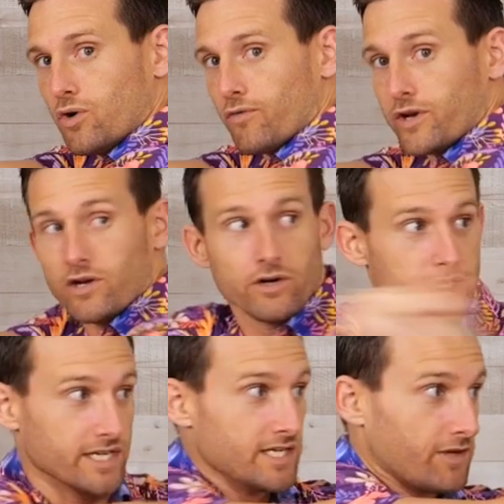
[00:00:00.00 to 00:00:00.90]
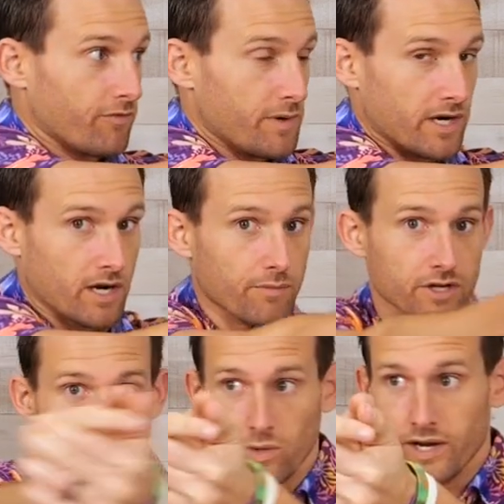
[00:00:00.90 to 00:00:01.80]
over here. It's easy for me to come
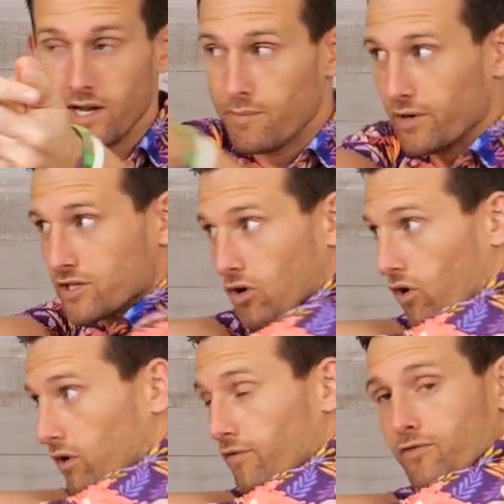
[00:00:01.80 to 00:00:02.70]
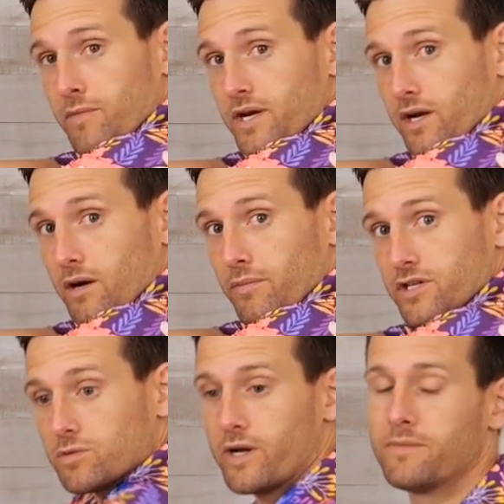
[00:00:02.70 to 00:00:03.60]
this way, but it's harder for me to come
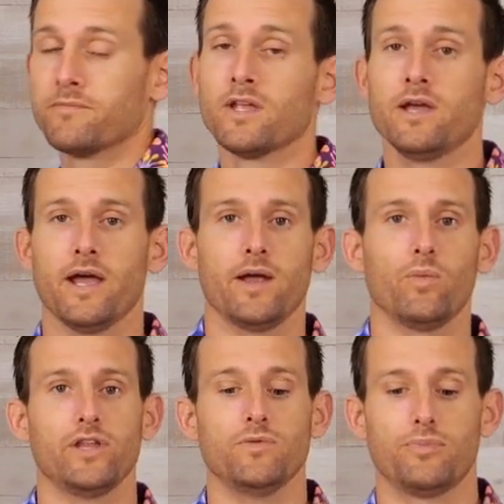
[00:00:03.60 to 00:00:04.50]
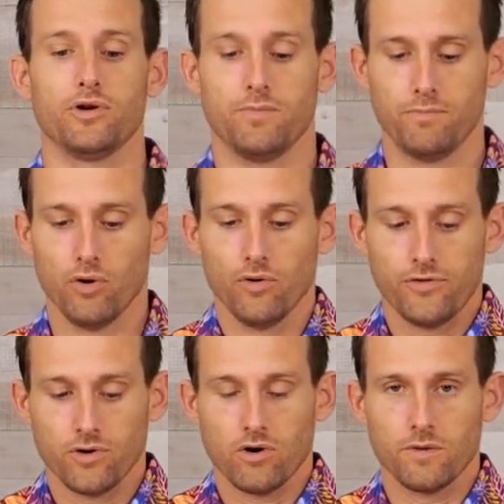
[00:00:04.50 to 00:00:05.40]
this way. And when you put
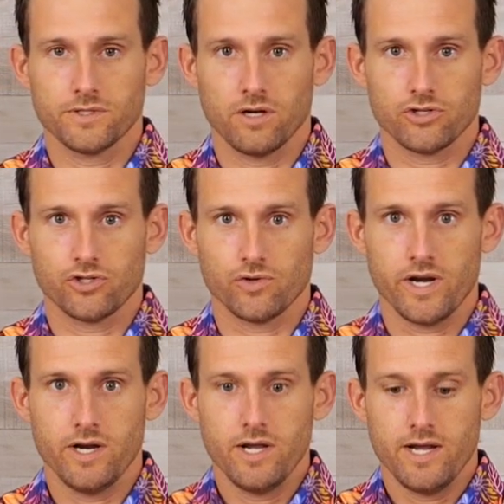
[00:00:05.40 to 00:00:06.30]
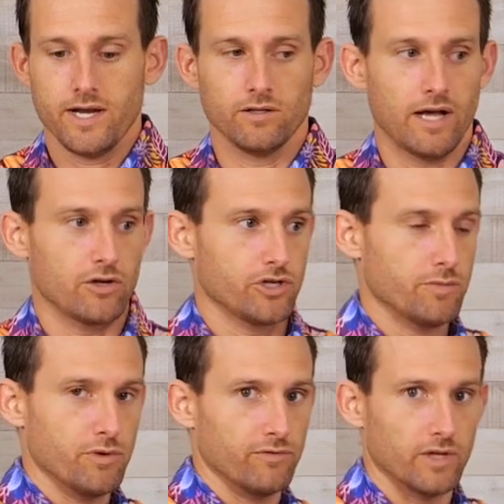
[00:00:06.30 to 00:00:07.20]
both your arms out straight, it allows
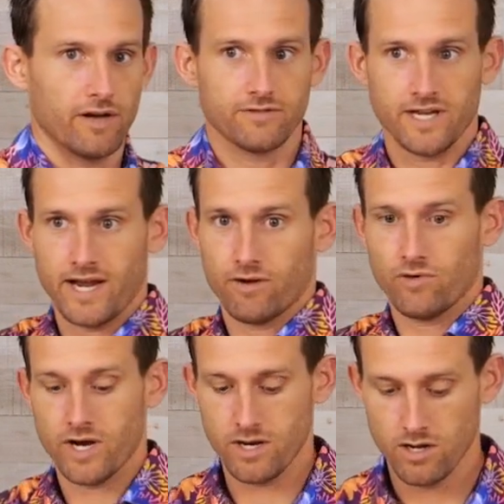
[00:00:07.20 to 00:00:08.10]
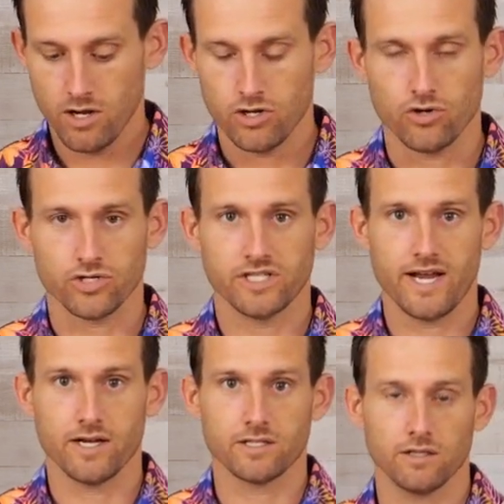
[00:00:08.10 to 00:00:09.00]
you to move left and right. Your
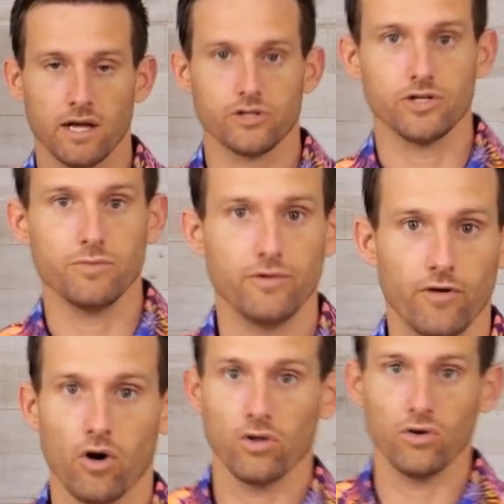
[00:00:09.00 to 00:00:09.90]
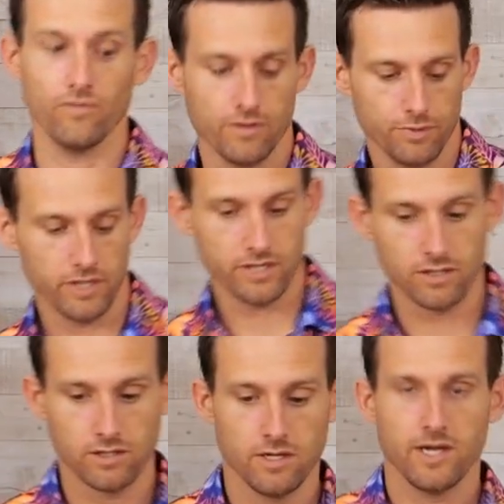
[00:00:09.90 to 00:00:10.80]
stance allows you to move all over the
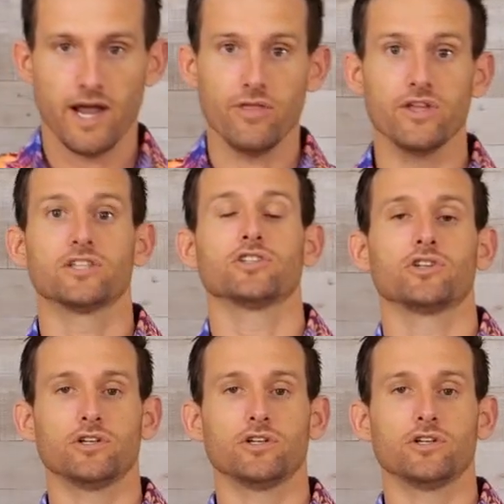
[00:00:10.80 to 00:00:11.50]
place. And this is a